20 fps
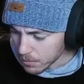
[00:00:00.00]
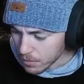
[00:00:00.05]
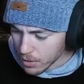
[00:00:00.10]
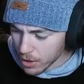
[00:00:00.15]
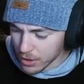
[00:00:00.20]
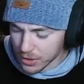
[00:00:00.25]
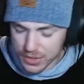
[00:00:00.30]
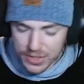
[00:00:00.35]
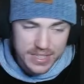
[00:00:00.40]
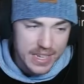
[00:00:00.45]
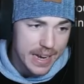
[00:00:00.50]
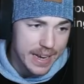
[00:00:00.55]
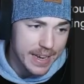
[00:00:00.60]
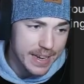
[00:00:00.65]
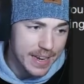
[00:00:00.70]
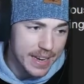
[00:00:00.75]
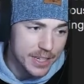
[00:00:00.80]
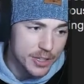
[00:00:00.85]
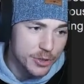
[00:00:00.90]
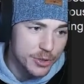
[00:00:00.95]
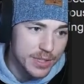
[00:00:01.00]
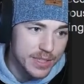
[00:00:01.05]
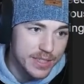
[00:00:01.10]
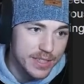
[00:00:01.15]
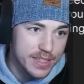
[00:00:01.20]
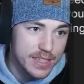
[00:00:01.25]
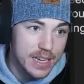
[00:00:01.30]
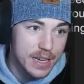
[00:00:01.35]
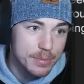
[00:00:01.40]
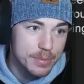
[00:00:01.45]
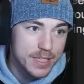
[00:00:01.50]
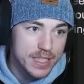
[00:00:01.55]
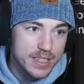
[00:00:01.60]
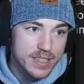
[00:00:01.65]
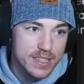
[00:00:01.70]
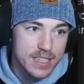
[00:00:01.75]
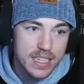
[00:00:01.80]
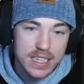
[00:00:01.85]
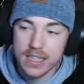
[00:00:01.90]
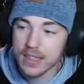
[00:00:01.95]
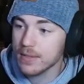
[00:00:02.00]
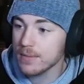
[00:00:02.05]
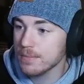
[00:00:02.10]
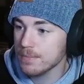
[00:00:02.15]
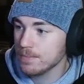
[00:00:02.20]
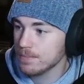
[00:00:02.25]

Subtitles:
Our second entry into the top 16